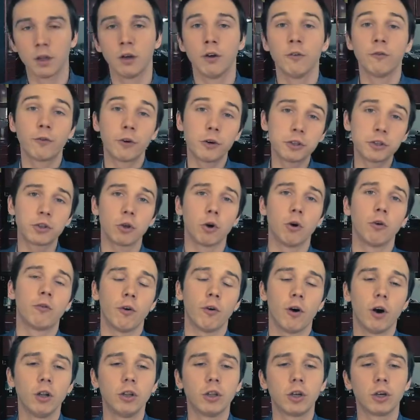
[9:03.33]
First off,
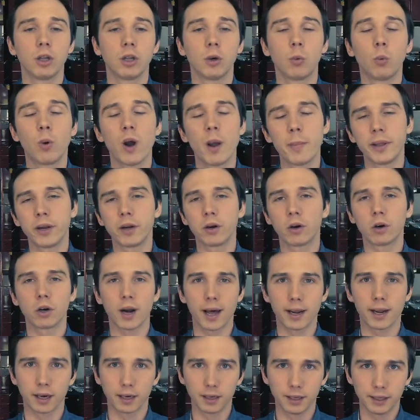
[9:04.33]
under the Webinar
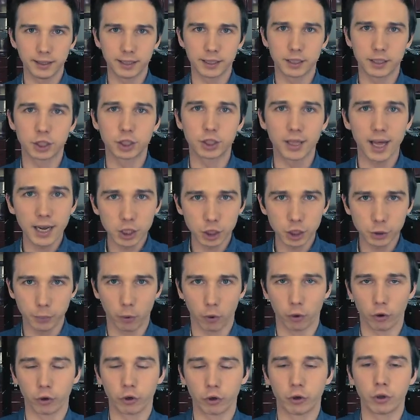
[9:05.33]
Analytics
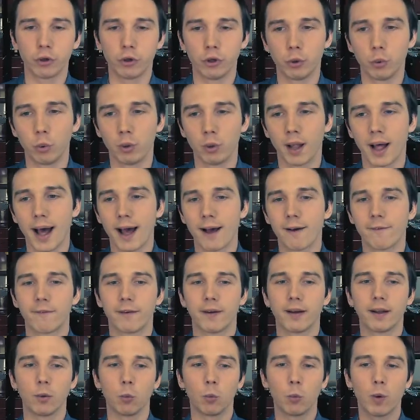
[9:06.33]
dashboard, you will have a
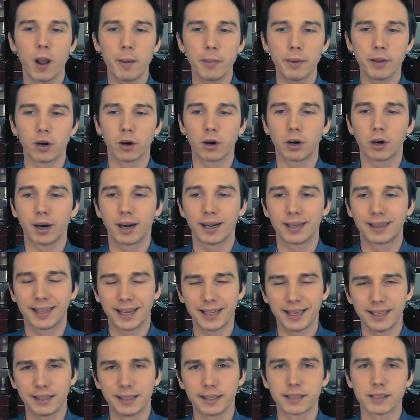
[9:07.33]
webinar
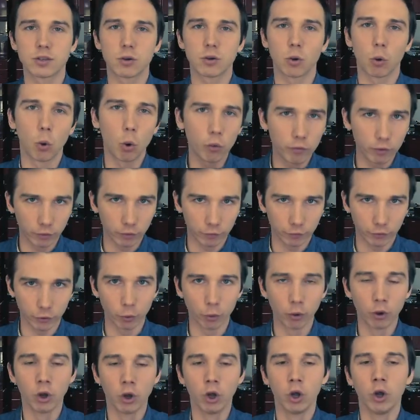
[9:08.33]
attendance overview
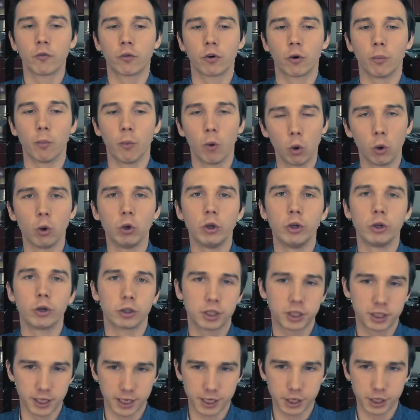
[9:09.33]
from all your
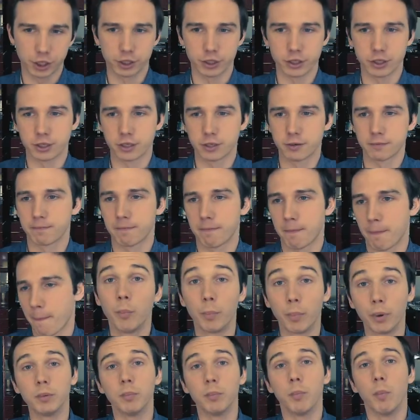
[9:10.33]
sessions.
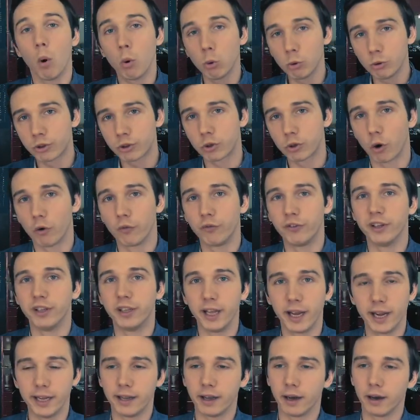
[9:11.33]
But most of the
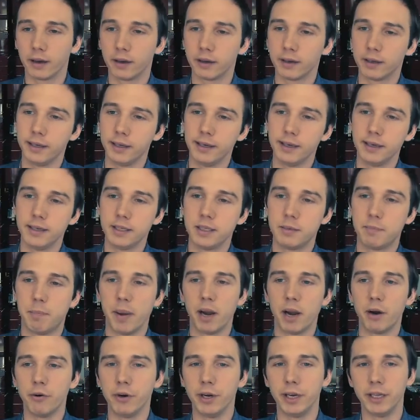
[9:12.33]
data is
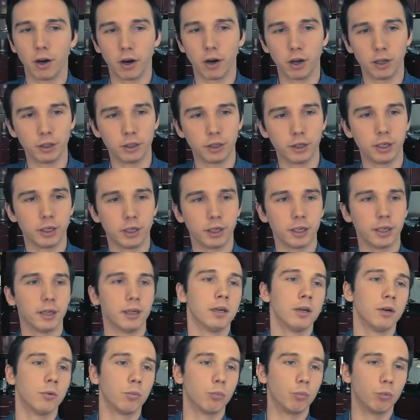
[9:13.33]
buried under the
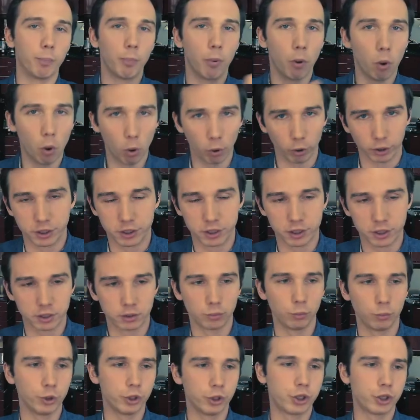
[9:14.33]
reports,
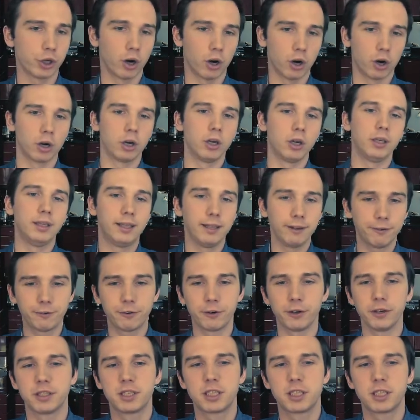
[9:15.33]
which are different